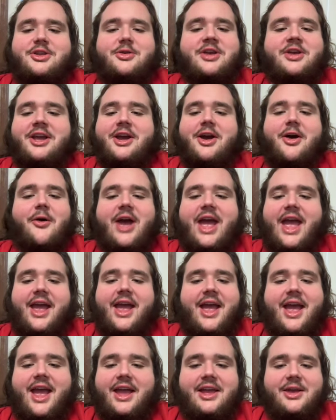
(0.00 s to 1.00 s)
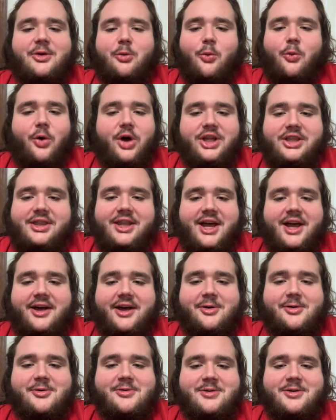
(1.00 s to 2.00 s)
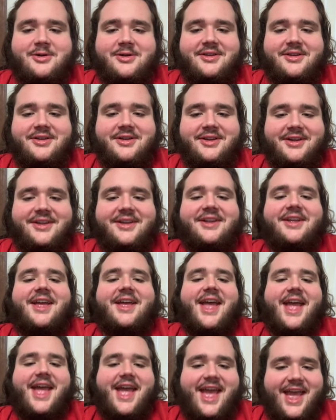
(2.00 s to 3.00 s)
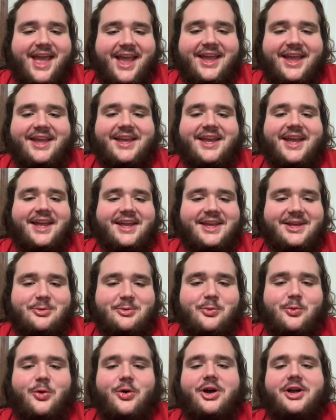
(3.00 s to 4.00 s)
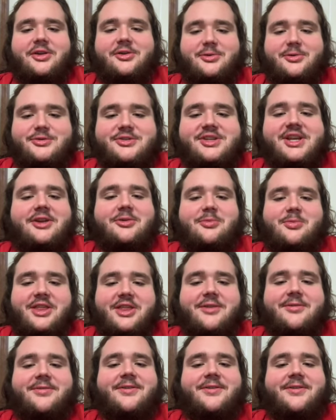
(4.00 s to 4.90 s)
go 8-1 now. 8-1. Who's going to be the first